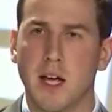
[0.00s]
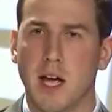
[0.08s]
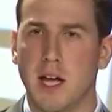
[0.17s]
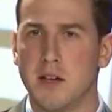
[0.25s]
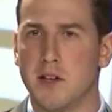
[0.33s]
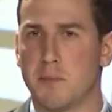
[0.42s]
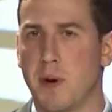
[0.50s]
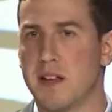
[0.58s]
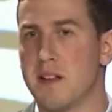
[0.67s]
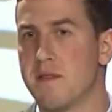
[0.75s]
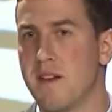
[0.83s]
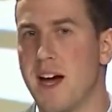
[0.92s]
And
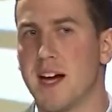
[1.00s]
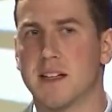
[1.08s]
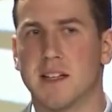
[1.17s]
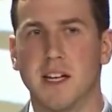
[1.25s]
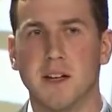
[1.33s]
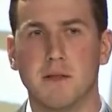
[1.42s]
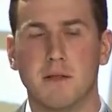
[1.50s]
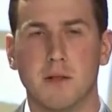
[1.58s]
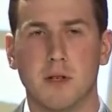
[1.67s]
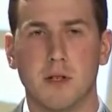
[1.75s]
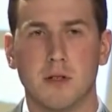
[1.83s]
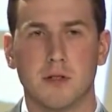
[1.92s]
despite the fact that
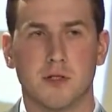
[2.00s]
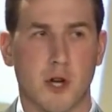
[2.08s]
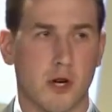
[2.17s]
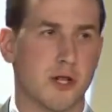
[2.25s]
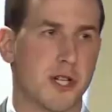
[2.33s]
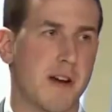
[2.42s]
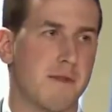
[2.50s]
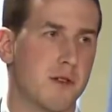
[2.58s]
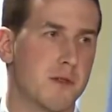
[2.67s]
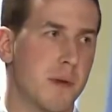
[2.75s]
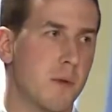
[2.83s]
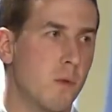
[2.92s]
Sergeant
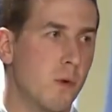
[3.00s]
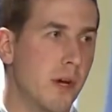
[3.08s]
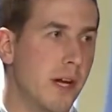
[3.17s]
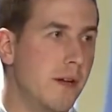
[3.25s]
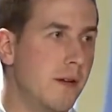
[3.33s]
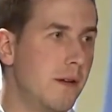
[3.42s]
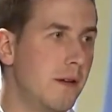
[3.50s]
Schaefer's been wounded,